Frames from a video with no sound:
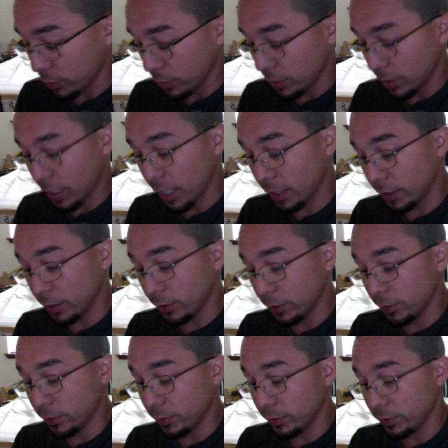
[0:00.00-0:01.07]
like
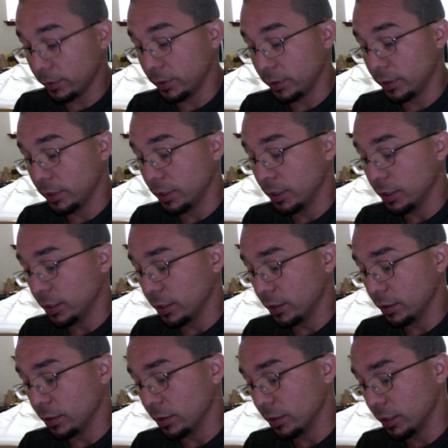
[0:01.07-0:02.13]
little
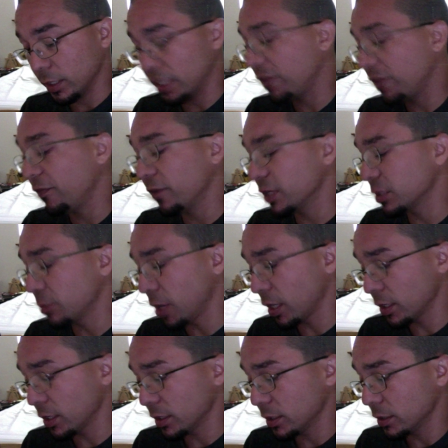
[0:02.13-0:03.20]
different
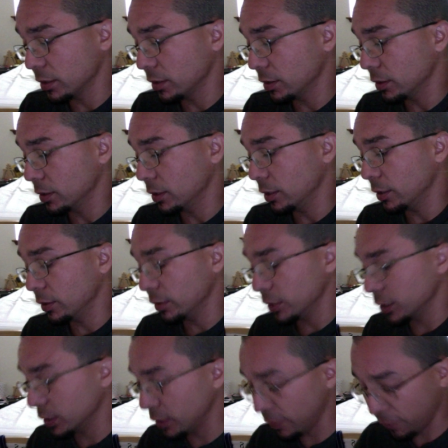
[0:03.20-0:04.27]
spots.
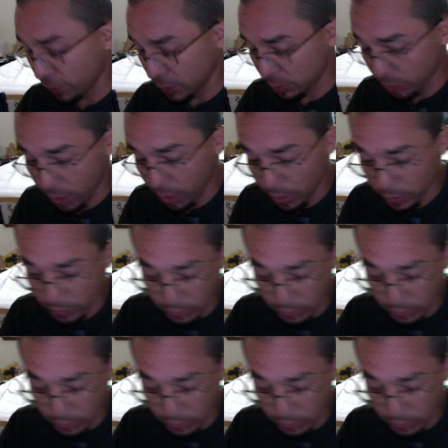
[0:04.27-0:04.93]
Just different spots.